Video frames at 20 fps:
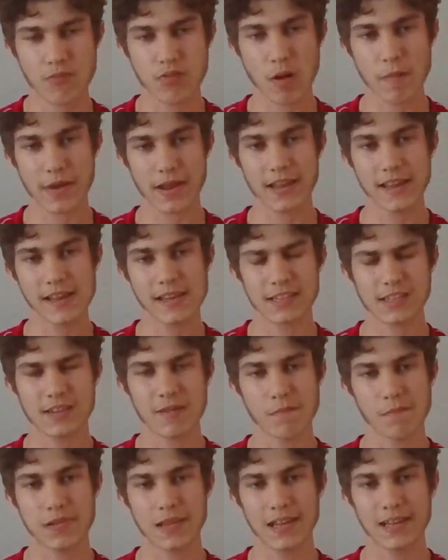Premier League is
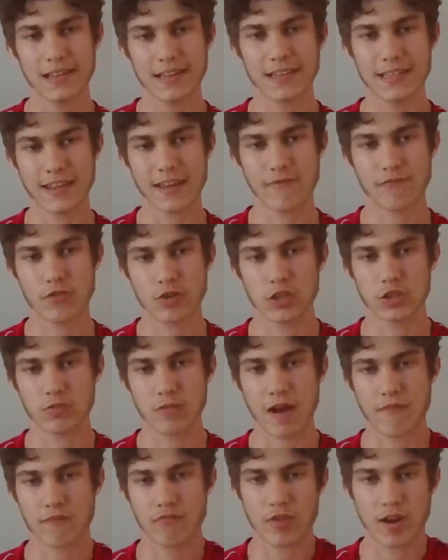completely different to
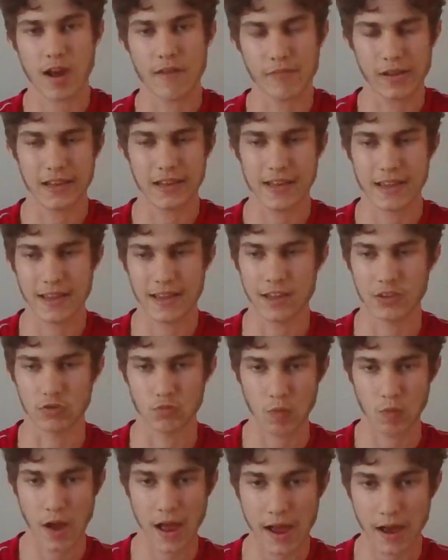every other league as
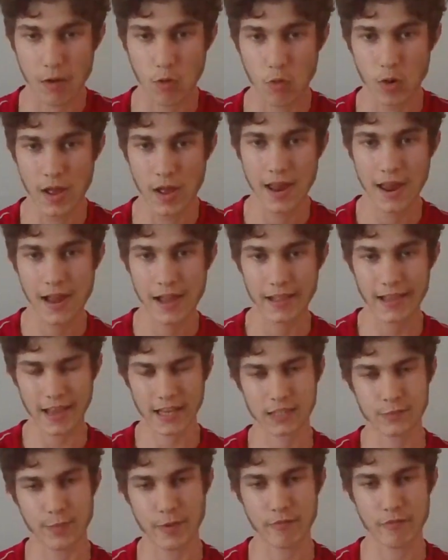well.
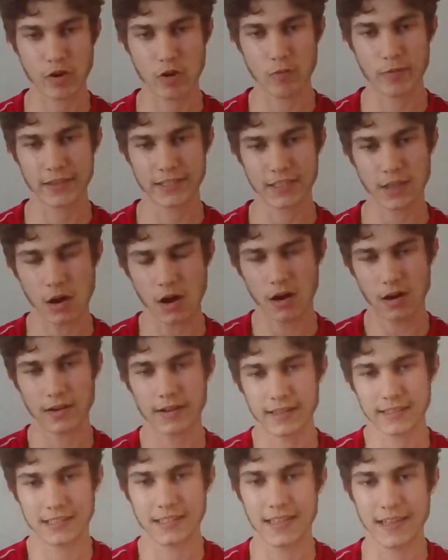Let's be real, it's the
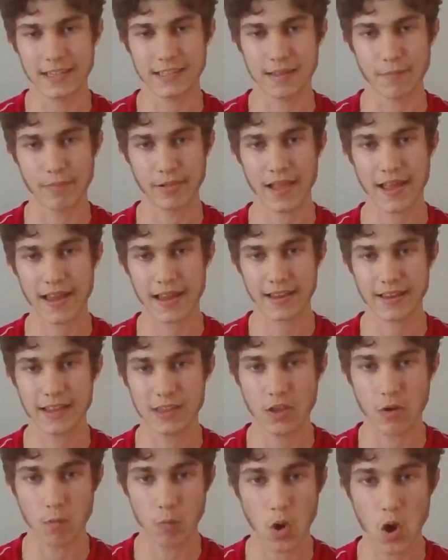hardest league to play in in
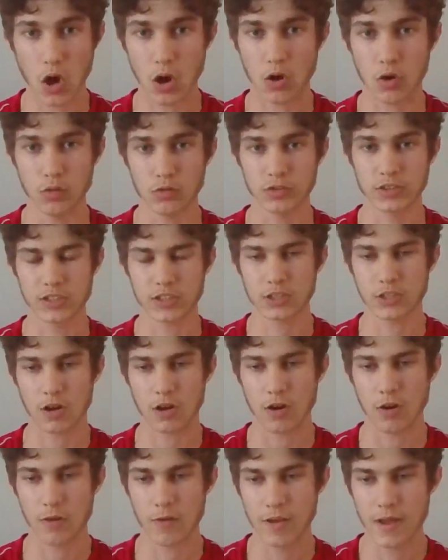the world.
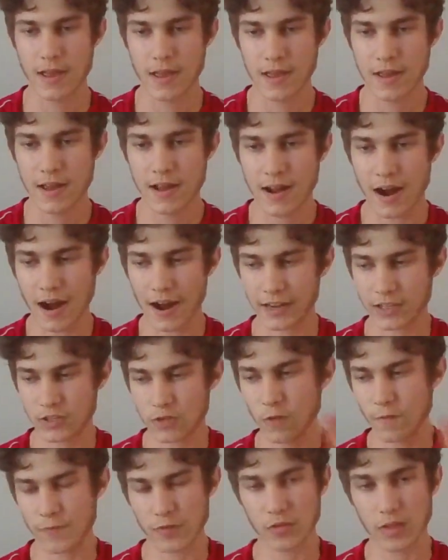So. I
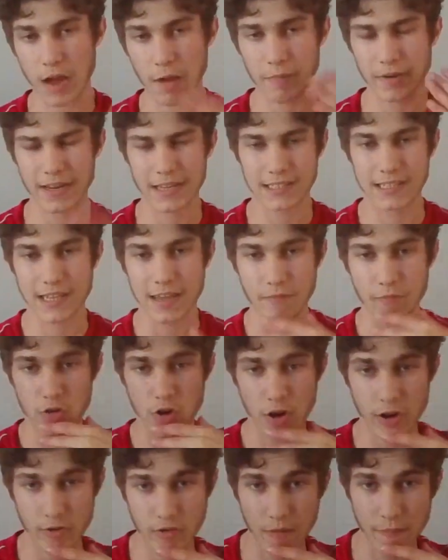do feel like we need to give
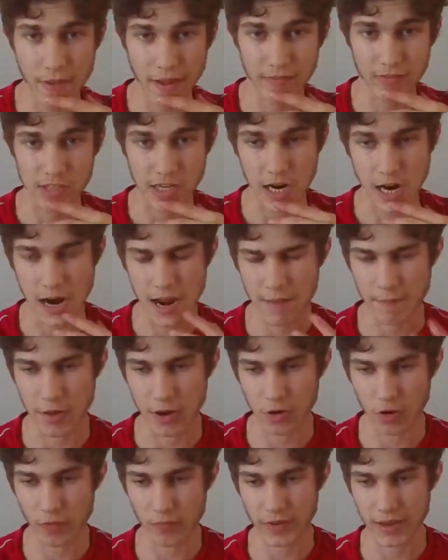Onana a bit of time,
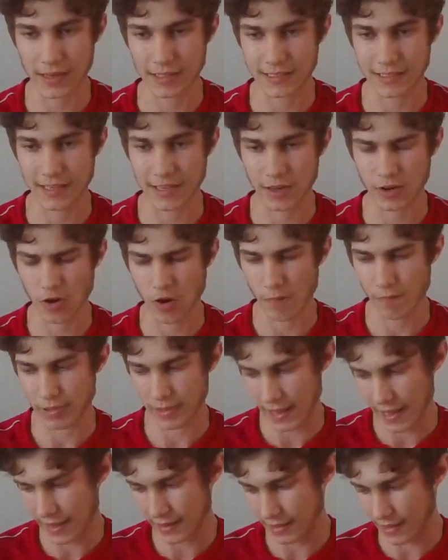and obviously, you know,
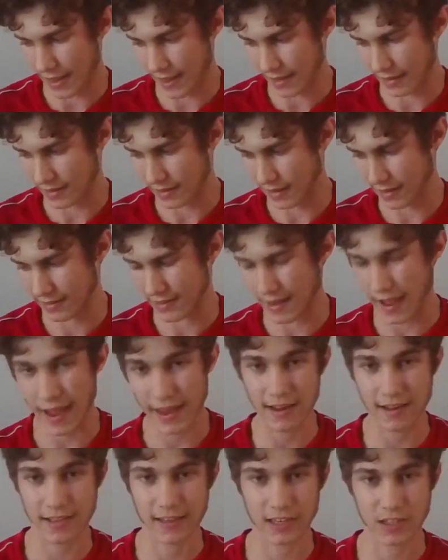playing like in that
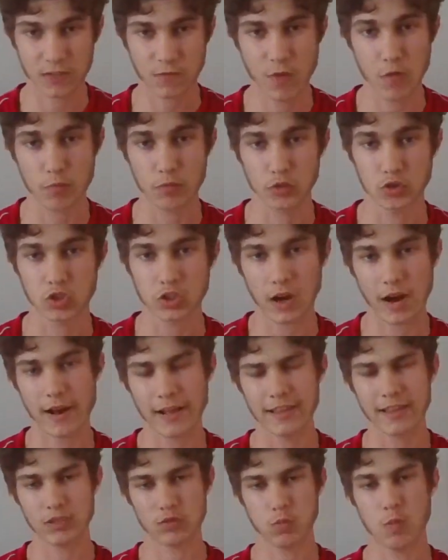English football
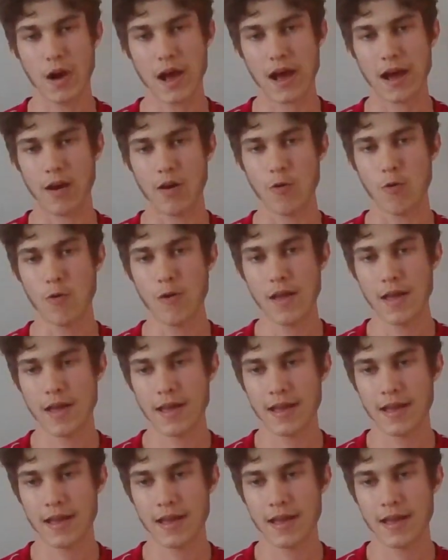style as well